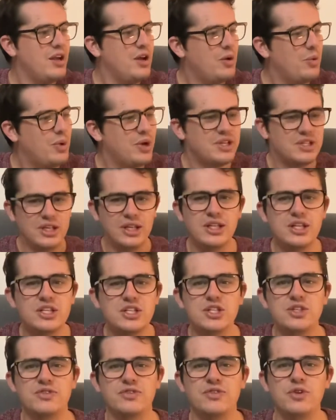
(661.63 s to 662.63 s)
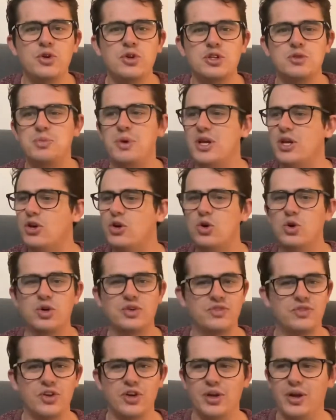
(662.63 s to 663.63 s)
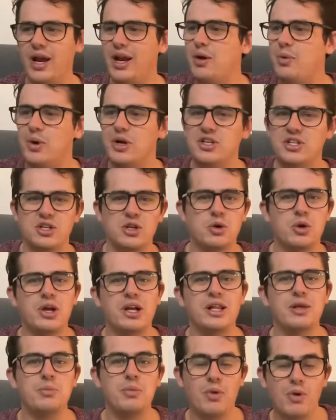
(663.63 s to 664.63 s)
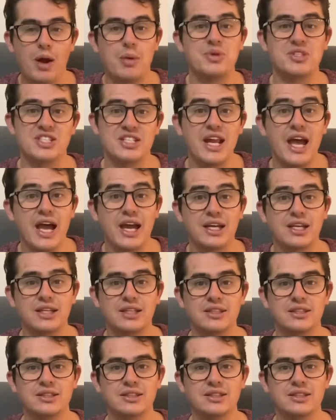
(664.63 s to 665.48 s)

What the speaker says: where delicious food is being cooked for anyone just to quickly grab a snack.